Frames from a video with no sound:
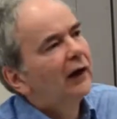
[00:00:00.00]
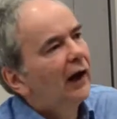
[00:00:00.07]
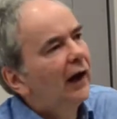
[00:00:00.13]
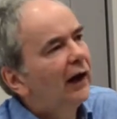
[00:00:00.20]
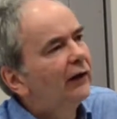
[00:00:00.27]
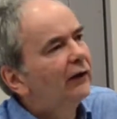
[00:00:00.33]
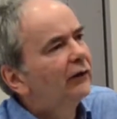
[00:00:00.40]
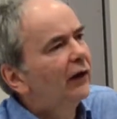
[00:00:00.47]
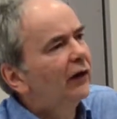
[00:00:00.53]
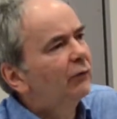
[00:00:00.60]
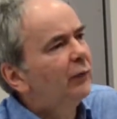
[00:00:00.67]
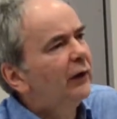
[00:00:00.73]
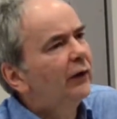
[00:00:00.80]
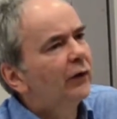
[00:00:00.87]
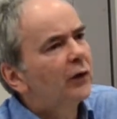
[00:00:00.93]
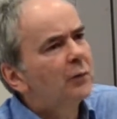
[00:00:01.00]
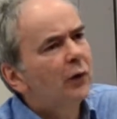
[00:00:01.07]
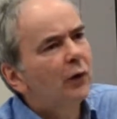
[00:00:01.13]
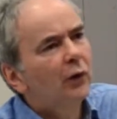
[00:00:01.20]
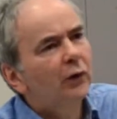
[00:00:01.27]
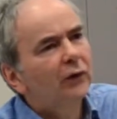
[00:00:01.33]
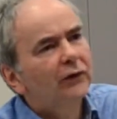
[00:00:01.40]
and I've been on the
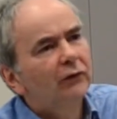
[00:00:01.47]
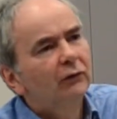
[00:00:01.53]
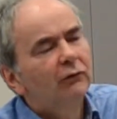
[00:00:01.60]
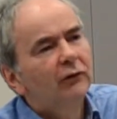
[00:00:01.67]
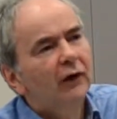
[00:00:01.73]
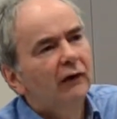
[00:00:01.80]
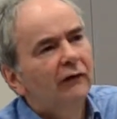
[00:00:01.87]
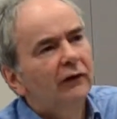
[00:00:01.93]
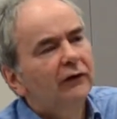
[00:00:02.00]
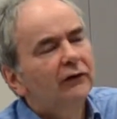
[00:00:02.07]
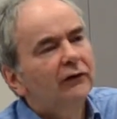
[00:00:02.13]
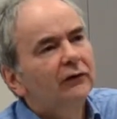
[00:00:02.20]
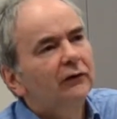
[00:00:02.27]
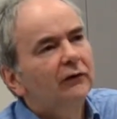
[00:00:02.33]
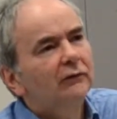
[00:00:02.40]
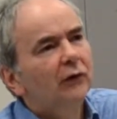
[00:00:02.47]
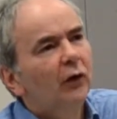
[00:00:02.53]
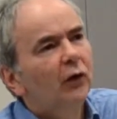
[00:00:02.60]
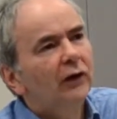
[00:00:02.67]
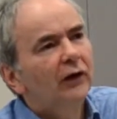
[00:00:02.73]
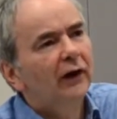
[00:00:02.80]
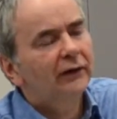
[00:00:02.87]
boards of various
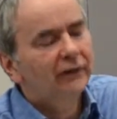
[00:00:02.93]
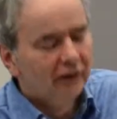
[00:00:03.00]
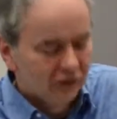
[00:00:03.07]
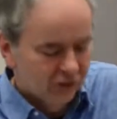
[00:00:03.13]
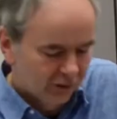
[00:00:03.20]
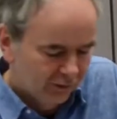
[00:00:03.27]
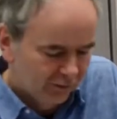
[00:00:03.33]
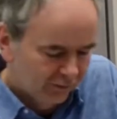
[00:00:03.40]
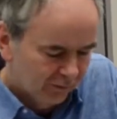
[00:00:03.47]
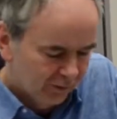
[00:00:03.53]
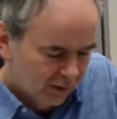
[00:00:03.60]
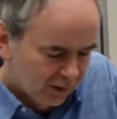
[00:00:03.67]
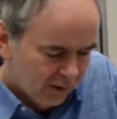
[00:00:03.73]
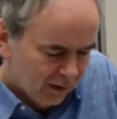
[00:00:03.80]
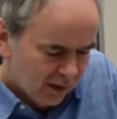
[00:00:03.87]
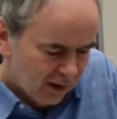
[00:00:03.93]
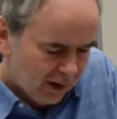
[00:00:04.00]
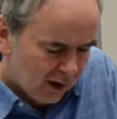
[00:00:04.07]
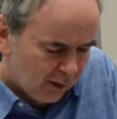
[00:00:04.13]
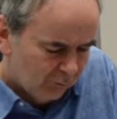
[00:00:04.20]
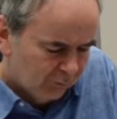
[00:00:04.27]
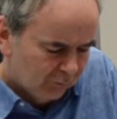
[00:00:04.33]
organisations,
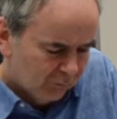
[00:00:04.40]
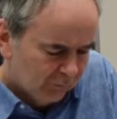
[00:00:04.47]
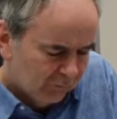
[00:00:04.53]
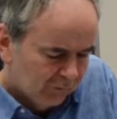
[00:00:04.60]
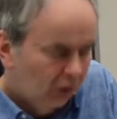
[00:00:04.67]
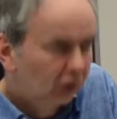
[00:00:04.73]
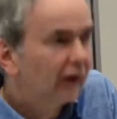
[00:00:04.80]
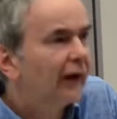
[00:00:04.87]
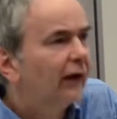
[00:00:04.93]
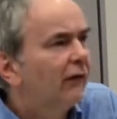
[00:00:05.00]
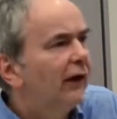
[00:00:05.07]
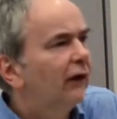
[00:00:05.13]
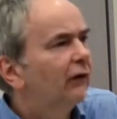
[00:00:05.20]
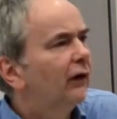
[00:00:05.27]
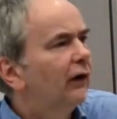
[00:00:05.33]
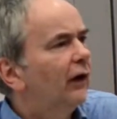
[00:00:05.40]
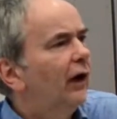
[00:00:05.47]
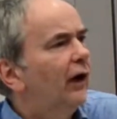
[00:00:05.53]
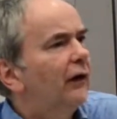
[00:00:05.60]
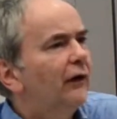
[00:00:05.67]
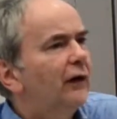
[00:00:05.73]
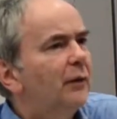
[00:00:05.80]
totaling around
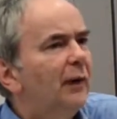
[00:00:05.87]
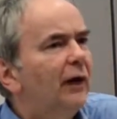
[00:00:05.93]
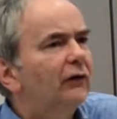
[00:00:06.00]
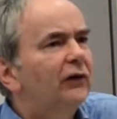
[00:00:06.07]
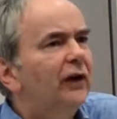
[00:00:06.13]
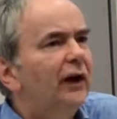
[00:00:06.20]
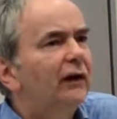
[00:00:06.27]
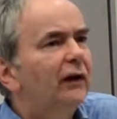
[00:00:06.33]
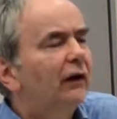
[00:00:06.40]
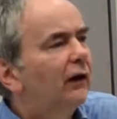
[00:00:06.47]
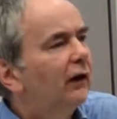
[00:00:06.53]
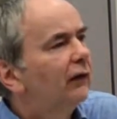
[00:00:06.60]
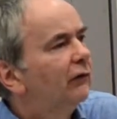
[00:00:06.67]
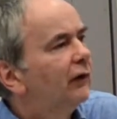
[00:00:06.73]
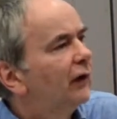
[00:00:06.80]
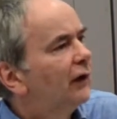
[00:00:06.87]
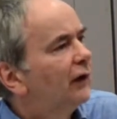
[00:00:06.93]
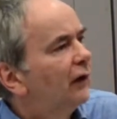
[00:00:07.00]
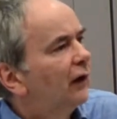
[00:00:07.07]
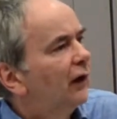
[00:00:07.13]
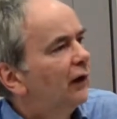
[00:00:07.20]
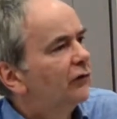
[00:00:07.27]
I think about 10. And I've
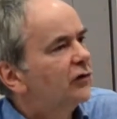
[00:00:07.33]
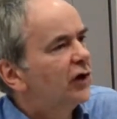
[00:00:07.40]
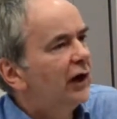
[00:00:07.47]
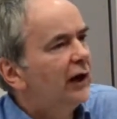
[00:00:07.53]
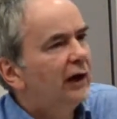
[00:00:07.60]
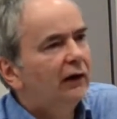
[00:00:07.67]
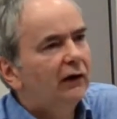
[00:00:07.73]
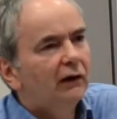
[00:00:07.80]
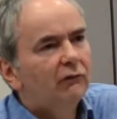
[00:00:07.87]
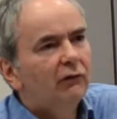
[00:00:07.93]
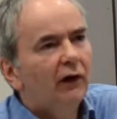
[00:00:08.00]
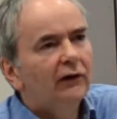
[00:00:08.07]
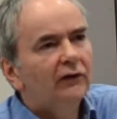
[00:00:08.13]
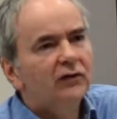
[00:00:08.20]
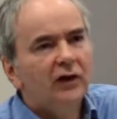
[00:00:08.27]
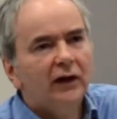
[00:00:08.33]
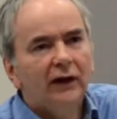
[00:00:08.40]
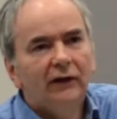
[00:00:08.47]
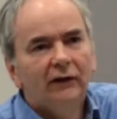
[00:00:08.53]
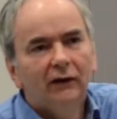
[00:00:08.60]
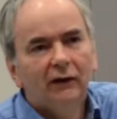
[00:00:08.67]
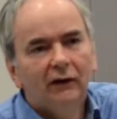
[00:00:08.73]
chaired, I've
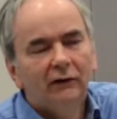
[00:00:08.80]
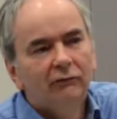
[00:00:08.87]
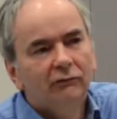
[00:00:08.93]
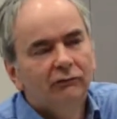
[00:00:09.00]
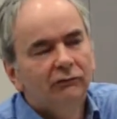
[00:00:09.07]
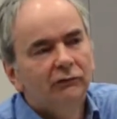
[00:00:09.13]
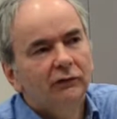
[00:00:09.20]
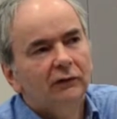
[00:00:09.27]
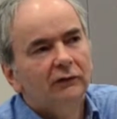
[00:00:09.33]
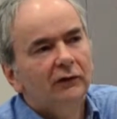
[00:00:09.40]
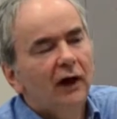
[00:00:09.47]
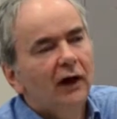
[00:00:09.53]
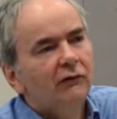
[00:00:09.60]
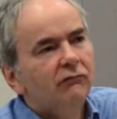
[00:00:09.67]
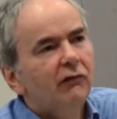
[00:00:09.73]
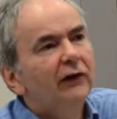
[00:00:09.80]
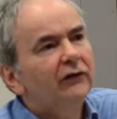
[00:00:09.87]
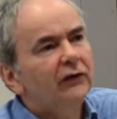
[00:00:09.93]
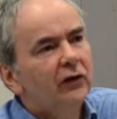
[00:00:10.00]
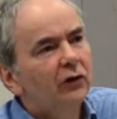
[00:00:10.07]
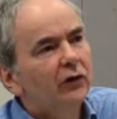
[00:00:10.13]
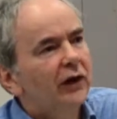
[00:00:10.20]
vice-chaired, and I've
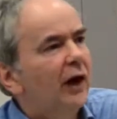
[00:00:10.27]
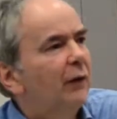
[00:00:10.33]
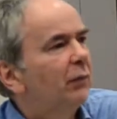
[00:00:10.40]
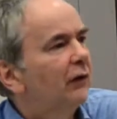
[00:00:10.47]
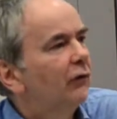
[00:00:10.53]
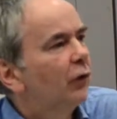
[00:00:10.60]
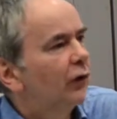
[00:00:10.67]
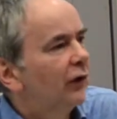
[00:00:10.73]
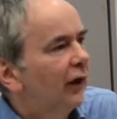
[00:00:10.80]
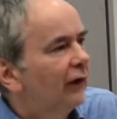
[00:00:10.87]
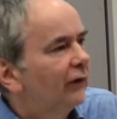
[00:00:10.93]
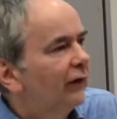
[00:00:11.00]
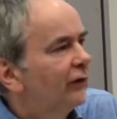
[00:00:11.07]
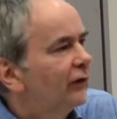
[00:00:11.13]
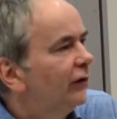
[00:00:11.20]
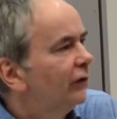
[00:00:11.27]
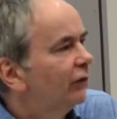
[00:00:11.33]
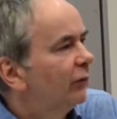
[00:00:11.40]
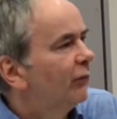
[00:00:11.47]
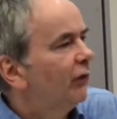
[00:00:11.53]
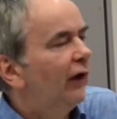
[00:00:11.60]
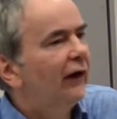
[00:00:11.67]
rescued a couple of organisations
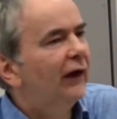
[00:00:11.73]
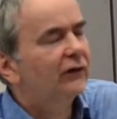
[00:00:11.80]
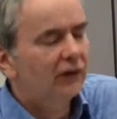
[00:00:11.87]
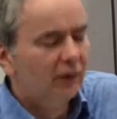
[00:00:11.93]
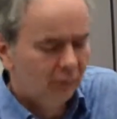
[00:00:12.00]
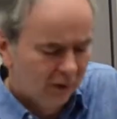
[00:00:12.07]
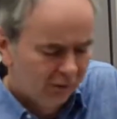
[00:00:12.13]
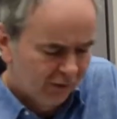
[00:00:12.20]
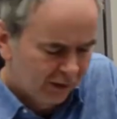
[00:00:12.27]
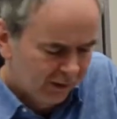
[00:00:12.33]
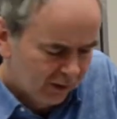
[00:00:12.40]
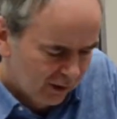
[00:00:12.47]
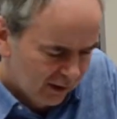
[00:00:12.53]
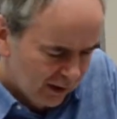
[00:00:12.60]
from financial oblivion.